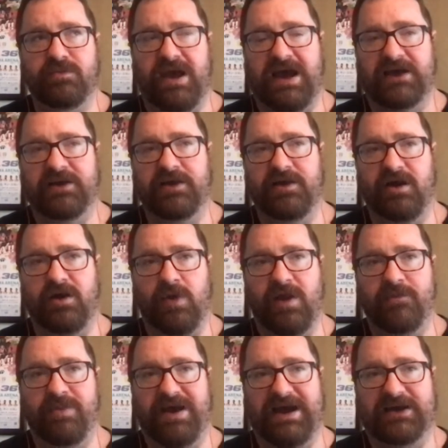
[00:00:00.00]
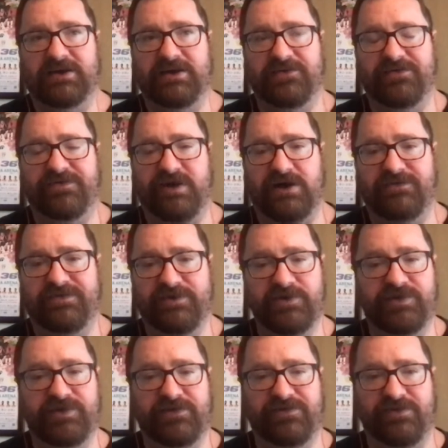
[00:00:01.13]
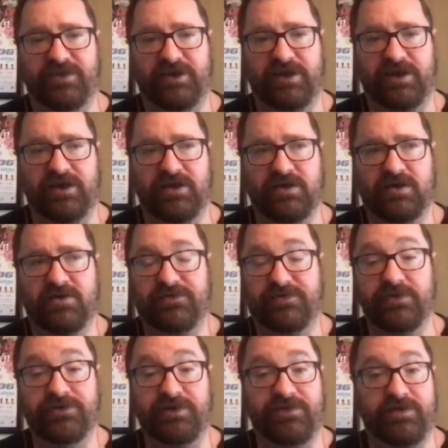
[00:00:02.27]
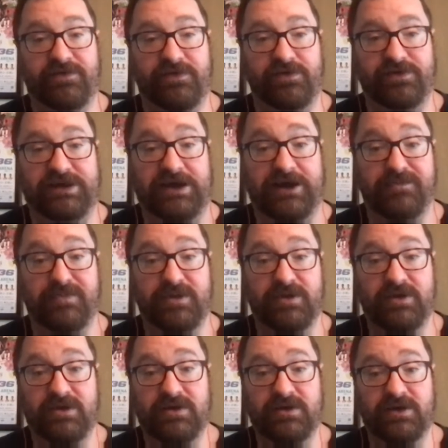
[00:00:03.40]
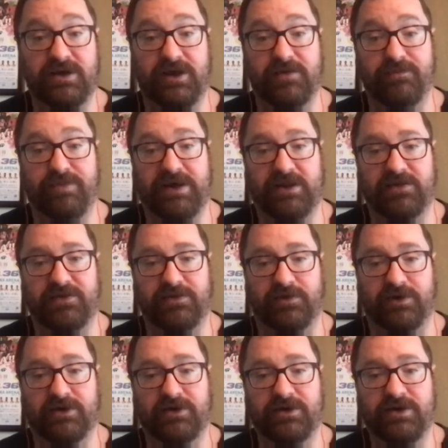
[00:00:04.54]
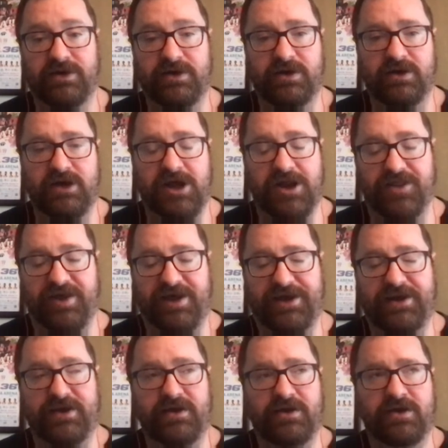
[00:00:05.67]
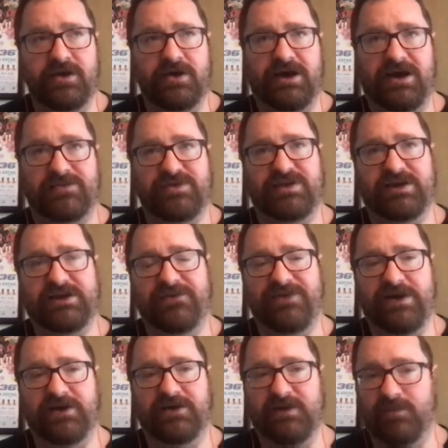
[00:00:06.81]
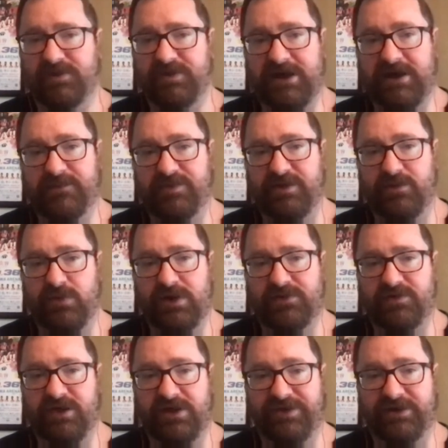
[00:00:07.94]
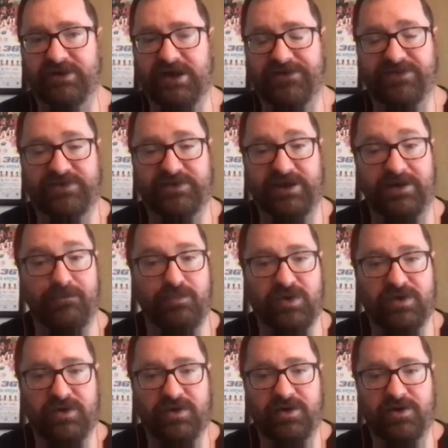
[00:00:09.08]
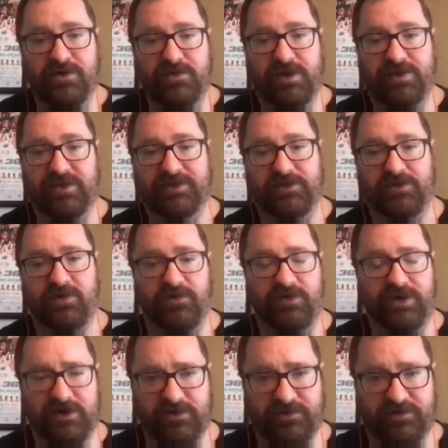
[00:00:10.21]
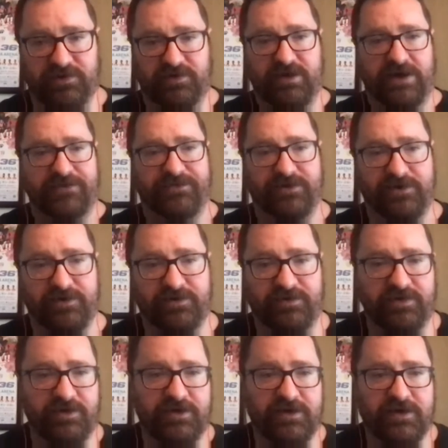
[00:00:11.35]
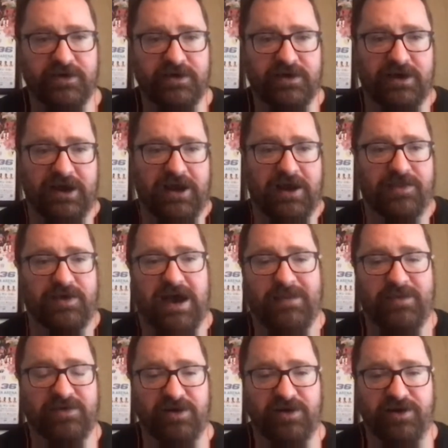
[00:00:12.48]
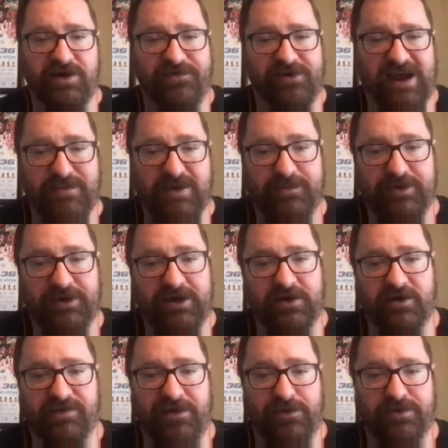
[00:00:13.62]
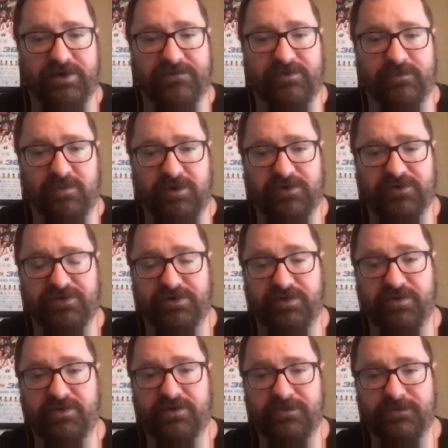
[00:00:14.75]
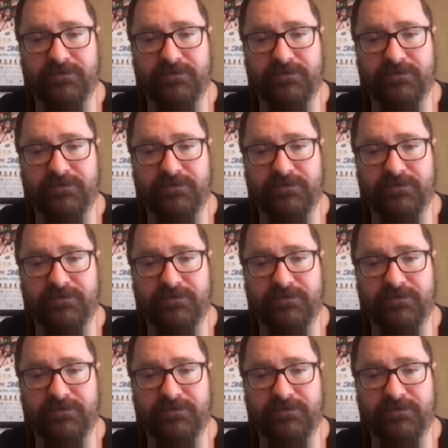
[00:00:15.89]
Aguilar went back and fought Fuji for the first time in Bellator, and then Hamasaki fought a couple times, then went to Invicta FC. So I think their careers just diverged, and the opportunity never came up again because they were in different promotions.